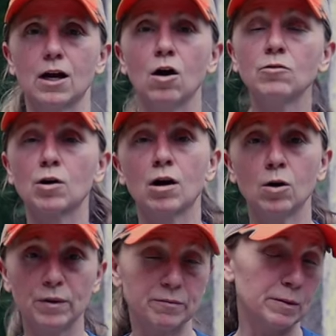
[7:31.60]

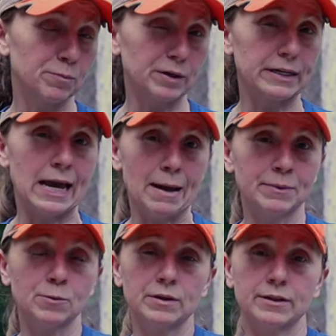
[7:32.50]
Overall, we've been pretty
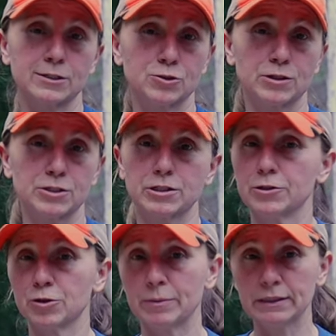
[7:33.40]
happy with construction and
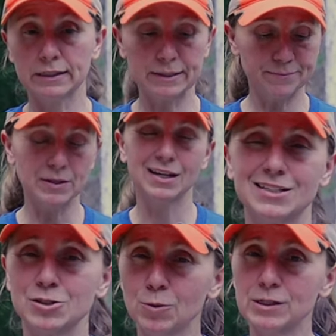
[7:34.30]
durability.
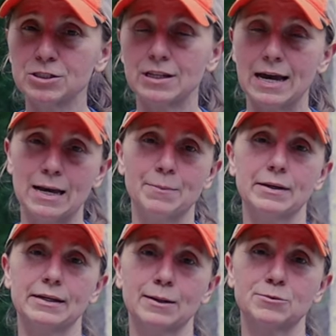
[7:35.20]
Do wish the app
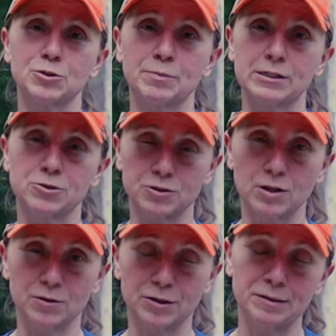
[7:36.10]
kept your pictures
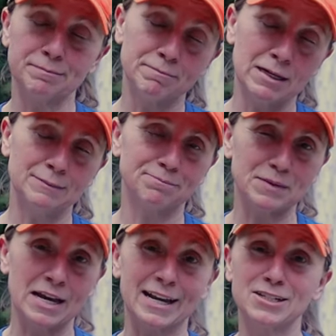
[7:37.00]
longer, but
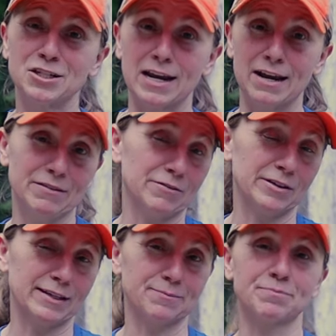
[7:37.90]
I guess you can't have
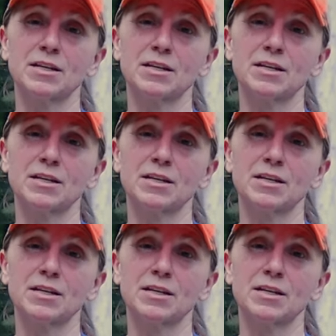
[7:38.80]
everything.